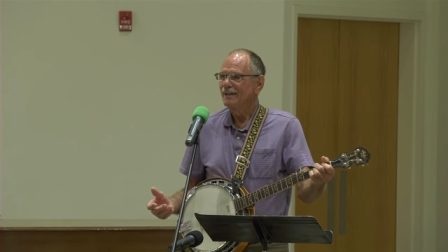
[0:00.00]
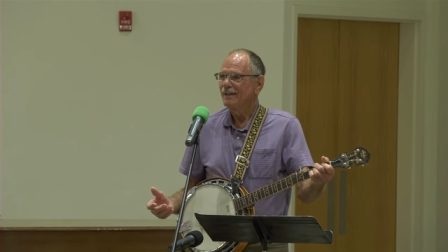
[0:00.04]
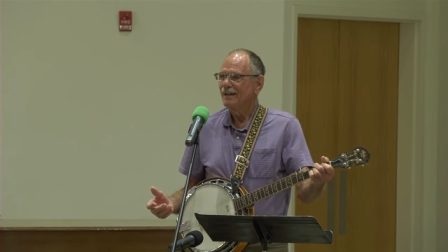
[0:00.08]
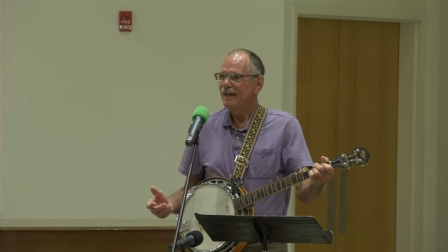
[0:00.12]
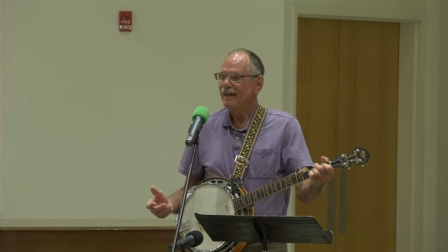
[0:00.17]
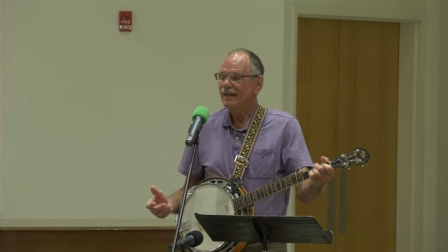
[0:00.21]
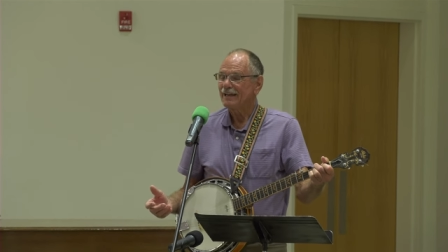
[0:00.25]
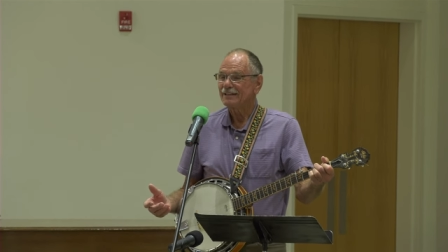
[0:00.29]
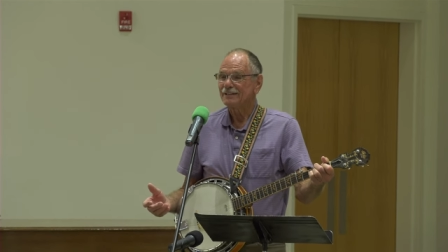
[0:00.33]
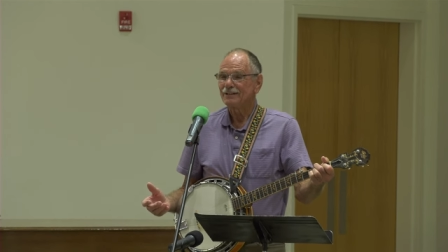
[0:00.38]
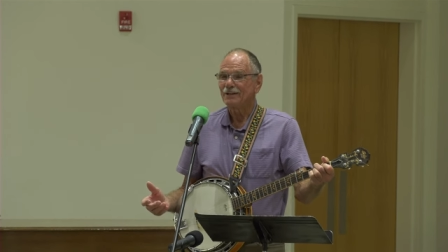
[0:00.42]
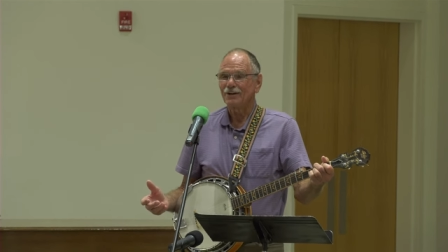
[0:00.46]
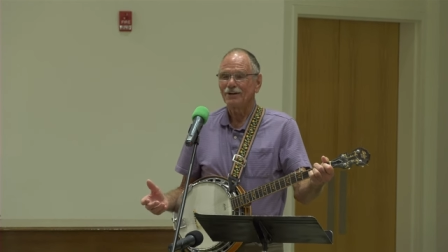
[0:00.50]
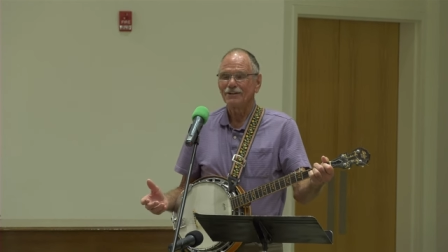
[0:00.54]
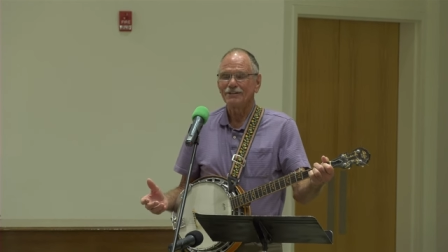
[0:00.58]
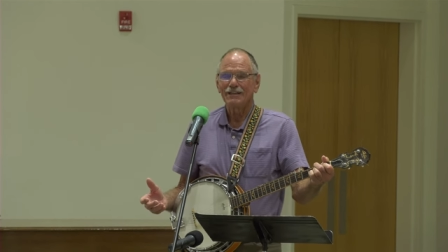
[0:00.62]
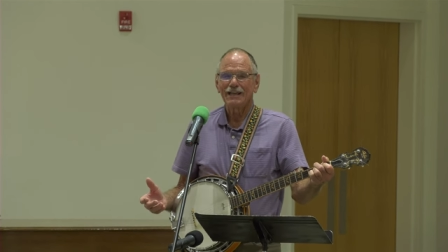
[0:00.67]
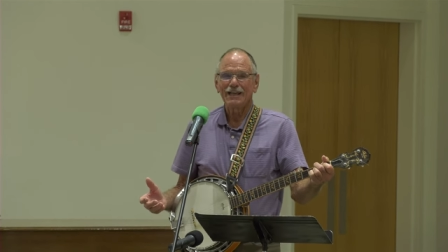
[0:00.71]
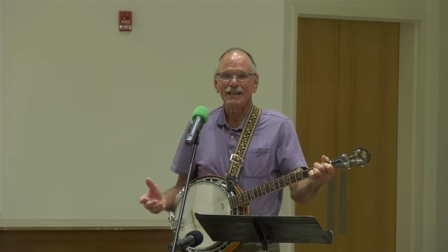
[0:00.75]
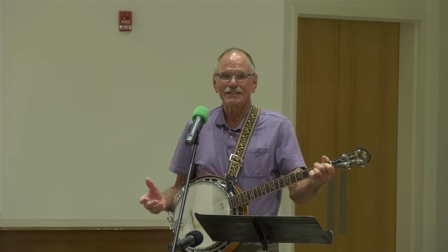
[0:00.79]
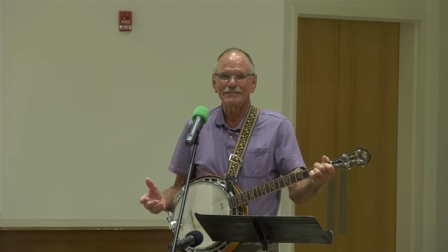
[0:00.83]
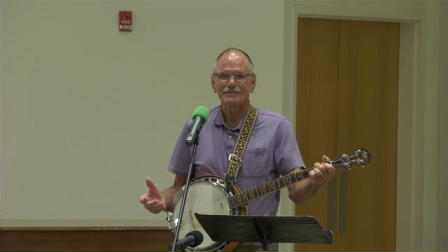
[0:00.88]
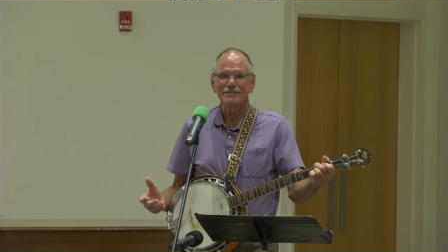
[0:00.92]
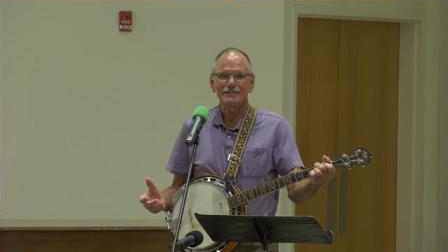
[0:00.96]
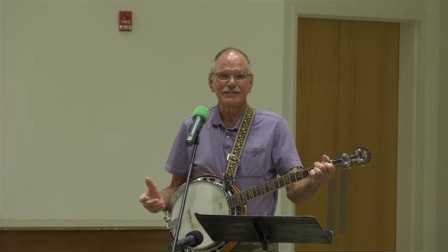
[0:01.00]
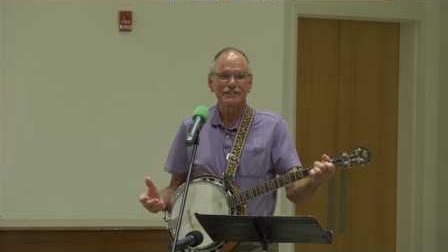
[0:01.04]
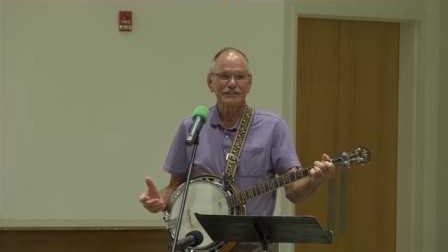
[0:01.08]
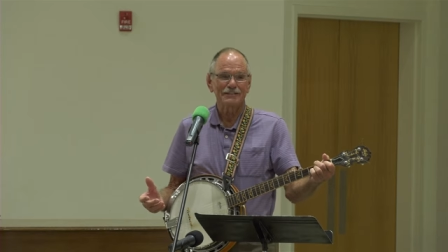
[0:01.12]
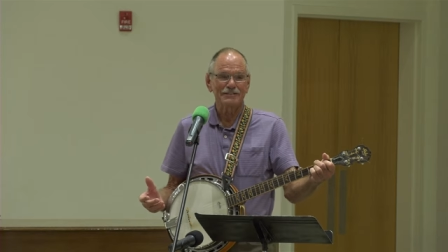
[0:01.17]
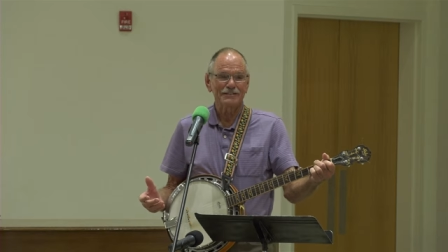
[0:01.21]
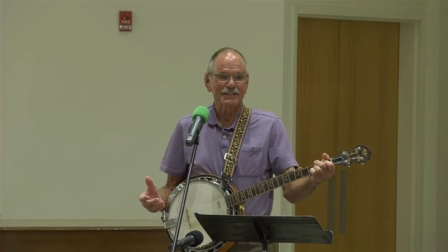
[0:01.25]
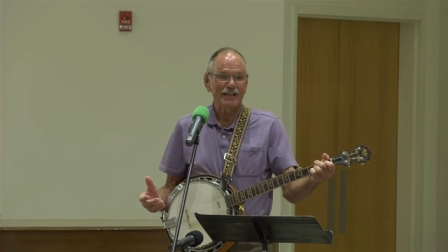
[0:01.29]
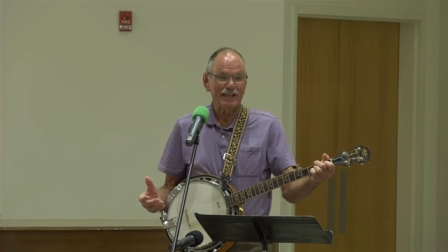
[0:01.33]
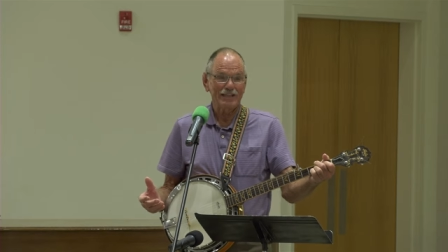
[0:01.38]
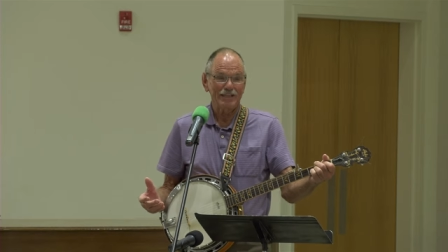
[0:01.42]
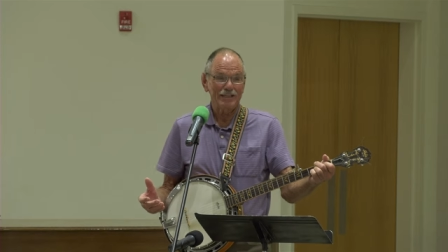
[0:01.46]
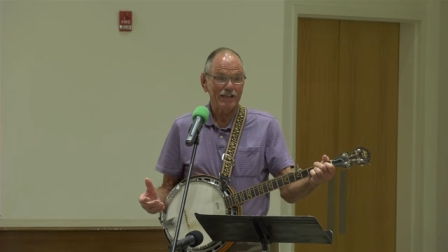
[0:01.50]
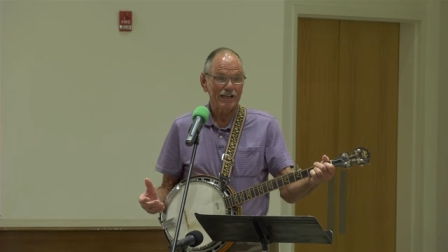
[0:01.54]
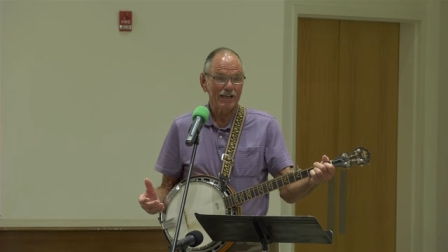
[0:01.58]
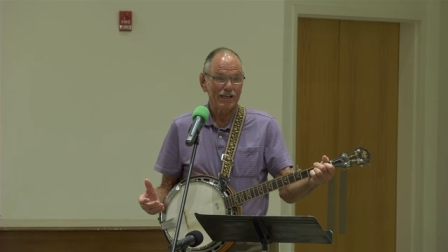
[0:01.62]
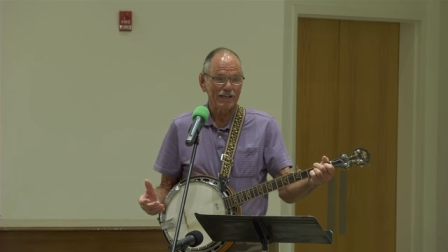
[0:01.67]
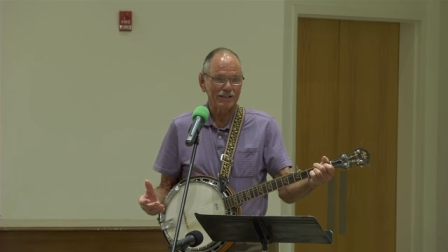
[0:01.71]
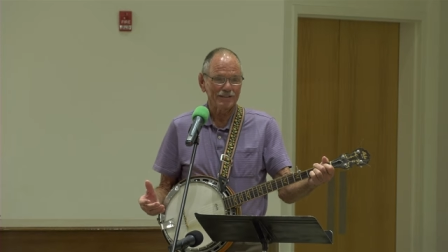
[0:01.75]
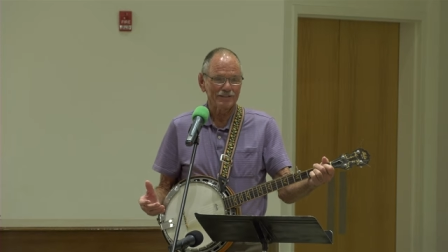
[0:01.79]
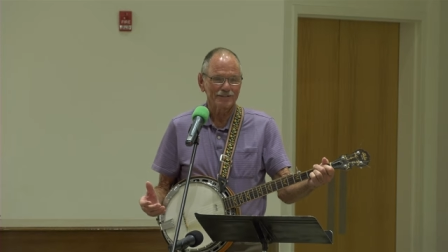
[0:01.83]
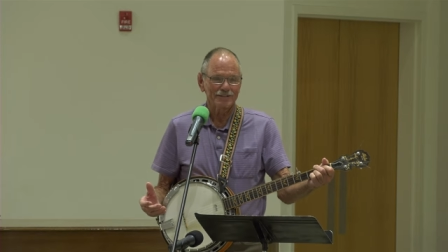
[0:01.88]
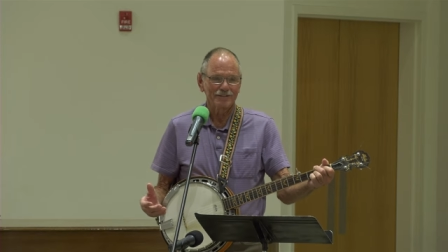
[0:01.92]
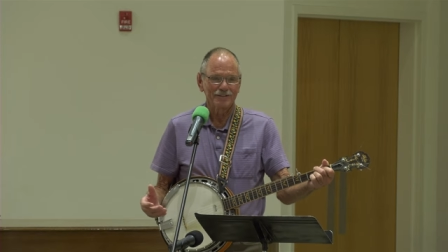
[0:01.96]
I had the audacity to say
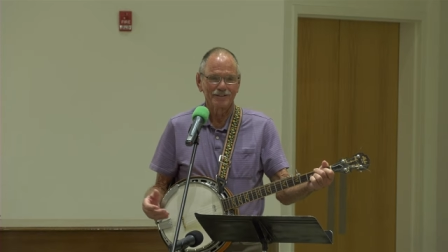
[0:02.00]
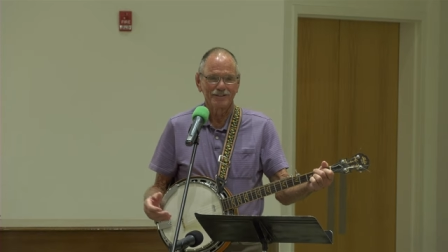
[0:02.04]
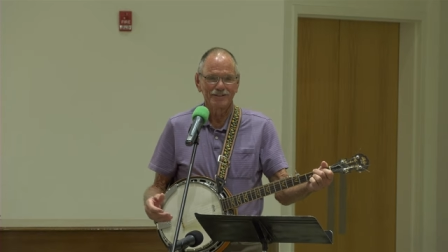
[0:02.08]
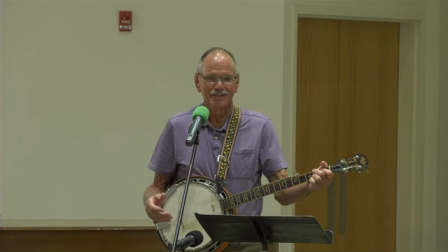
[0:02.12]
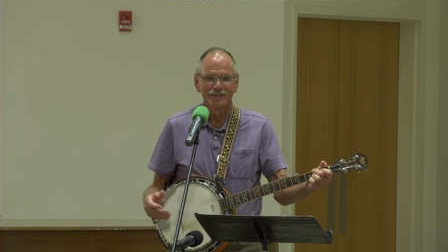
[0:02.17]
yes.